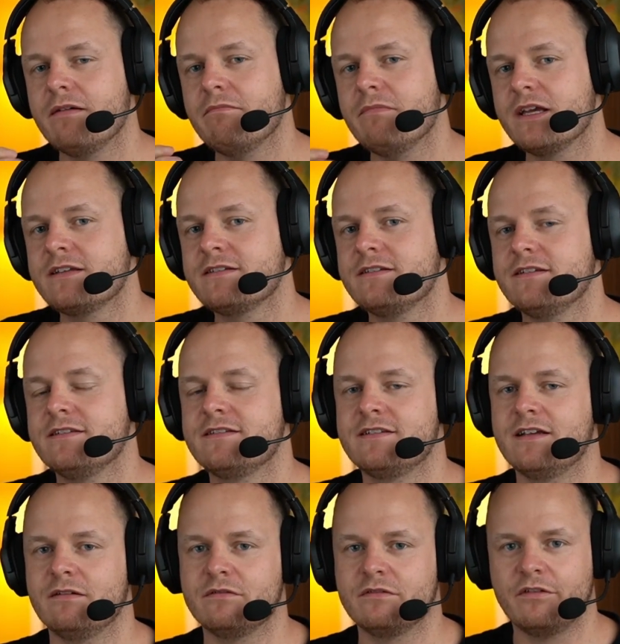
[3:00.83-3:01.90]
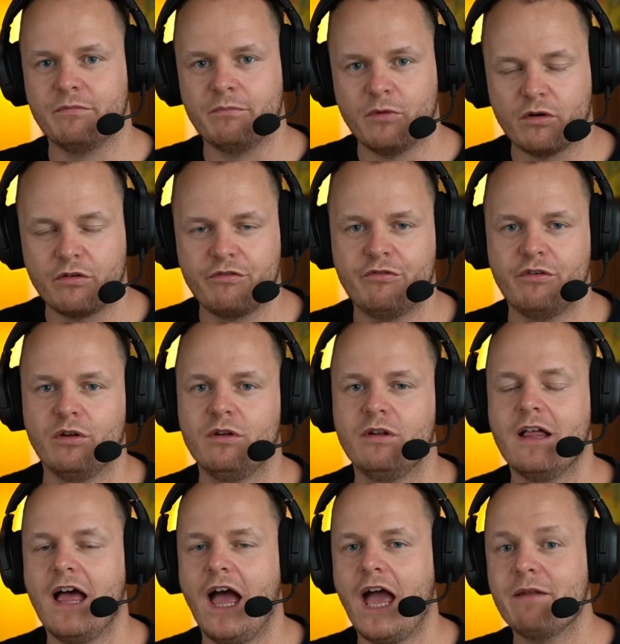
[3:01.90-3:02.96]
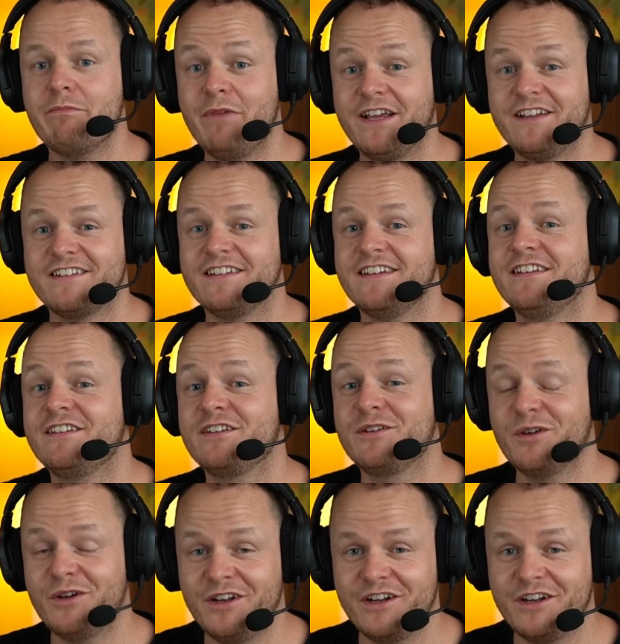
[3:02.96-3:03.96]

makes this sound more full and makes this good